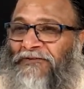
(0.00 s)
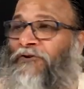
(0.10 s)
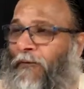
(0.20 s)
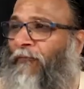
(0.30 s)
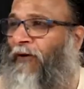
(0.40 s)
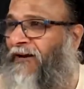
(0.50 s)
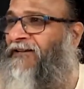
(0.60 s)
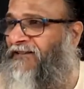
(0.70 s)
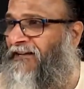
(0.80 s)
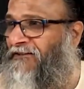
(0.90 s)
Stop
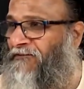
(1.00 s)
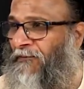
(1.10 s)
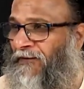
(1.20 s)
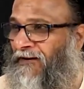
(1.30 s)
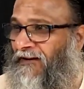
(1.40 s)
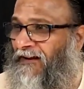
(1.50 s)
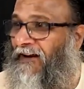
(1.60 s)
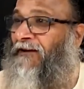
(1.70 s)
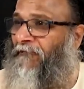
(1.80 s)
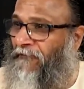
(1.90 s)
violence against women.
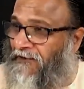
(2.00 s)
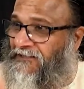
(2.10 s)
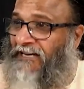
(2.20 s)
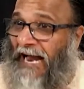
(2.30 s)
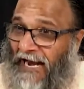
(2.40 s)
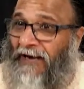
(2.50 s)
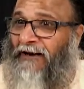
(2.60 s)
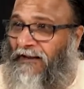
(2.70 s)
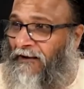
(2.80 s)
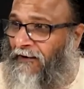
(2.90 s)
And the first
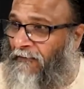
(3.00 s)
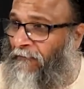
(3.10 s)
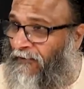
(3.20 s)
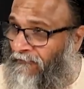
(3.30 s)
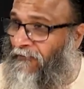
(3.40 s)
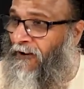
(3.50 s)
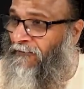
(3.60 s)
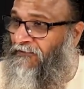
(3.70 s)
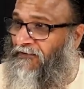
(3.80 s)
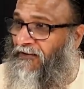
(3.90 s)
act he
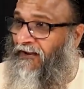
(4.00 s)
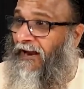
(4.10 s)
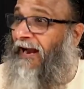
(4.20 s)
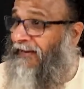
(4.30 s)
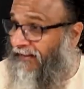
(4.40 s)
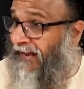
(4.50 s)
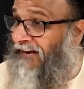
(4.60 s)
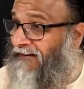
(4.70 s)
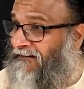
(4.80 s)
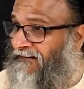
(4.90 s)
performs at
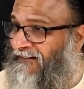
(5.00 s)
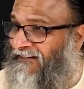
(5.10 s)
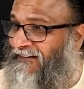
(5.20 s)
night